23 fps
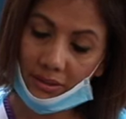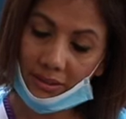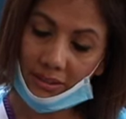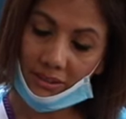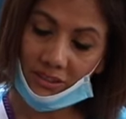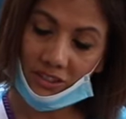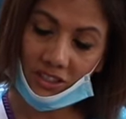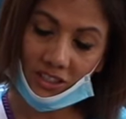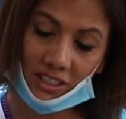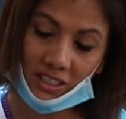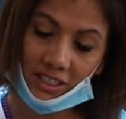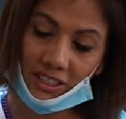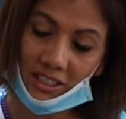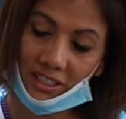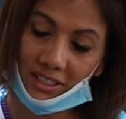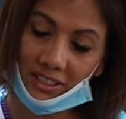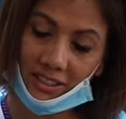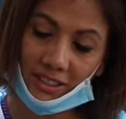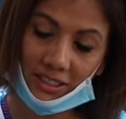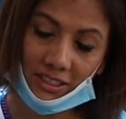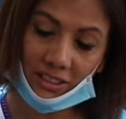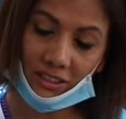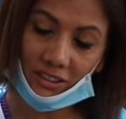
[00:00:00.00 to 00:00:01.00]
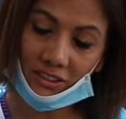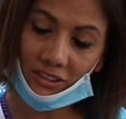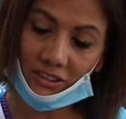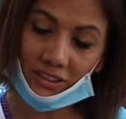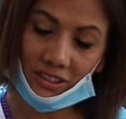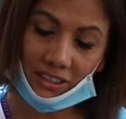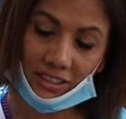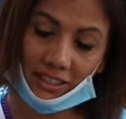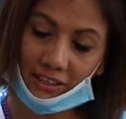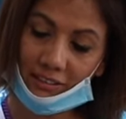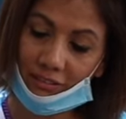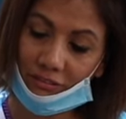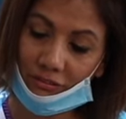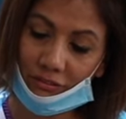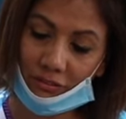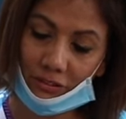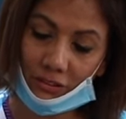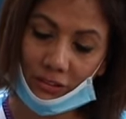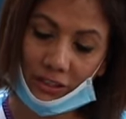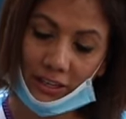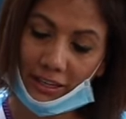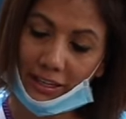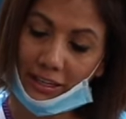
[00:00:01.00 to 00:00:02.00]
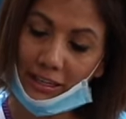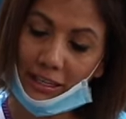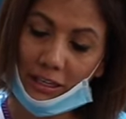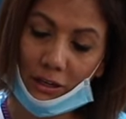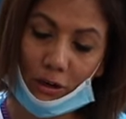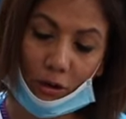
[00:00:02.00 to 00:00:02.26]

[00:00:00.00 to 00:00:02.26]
And she isn't gonna stand for any